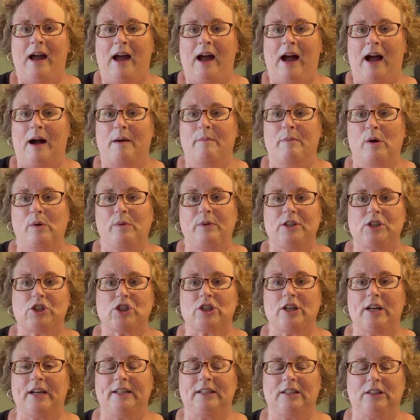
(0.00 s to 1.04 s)
I'm always
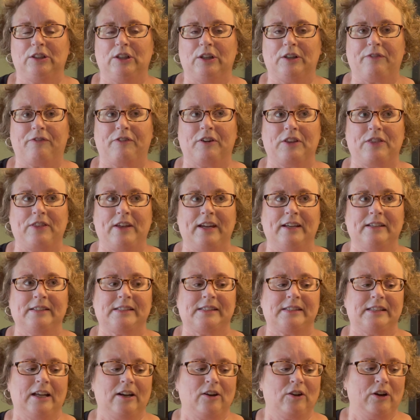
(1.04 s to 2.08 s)
trying to look for
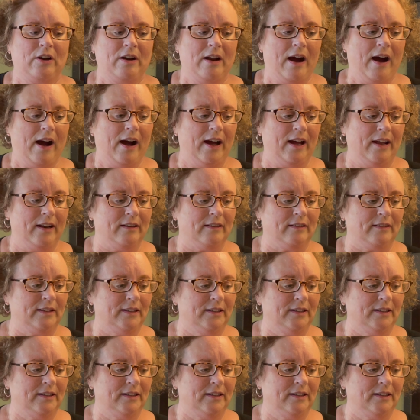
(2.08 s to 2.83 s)
things that are not